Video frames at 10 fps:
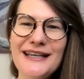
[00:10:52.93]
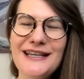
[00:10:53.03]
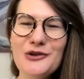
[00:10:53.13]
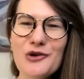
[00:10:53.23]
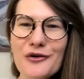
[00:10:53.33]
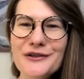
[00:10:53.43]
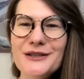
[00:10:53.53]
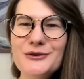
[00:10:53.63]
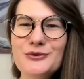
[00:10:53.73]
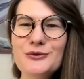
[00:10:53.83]
in
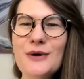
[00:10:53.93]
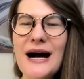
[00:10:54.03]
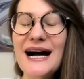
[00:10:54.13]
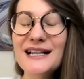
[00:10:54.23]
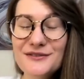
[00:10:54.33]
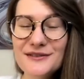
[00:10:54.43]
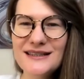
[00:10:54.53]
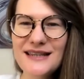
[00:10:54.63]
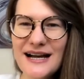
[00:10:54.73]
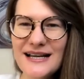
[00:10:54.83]
order to
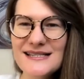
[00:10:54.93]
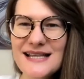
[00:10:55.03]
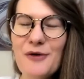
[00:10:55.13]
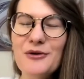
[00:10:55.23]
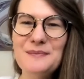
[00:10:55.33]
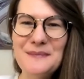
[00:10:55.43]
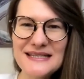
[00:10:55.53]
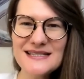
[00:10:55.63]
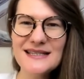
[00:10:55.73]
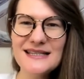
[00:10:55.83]
advertise our
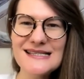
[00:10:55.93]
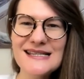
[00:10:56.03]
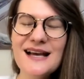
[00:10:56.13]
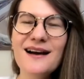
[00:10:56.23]
business